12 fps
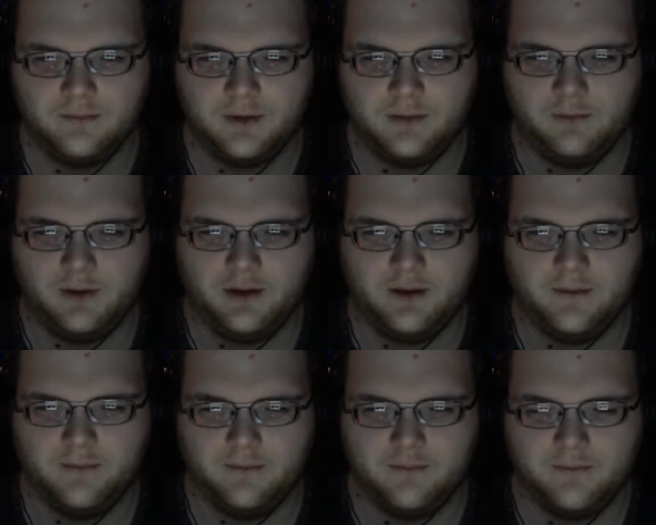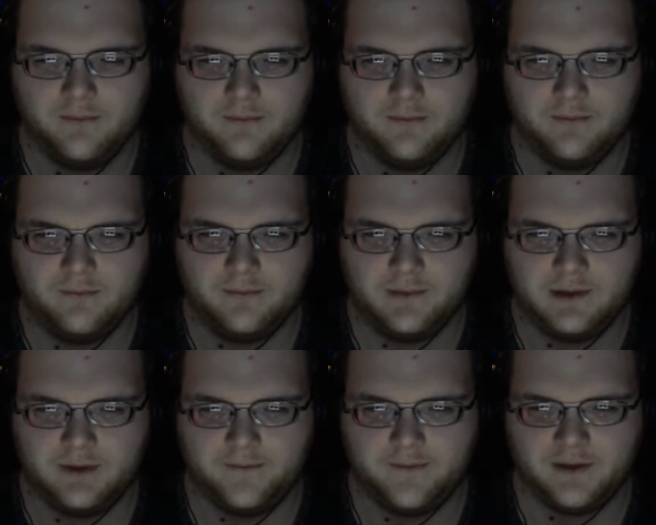and welcome to
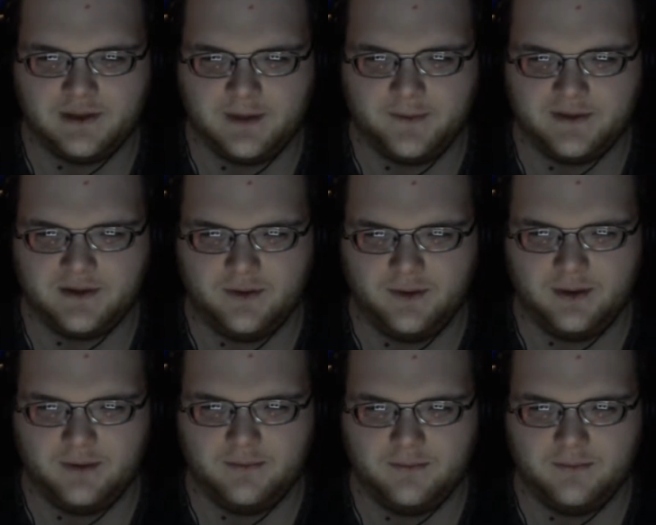the first episode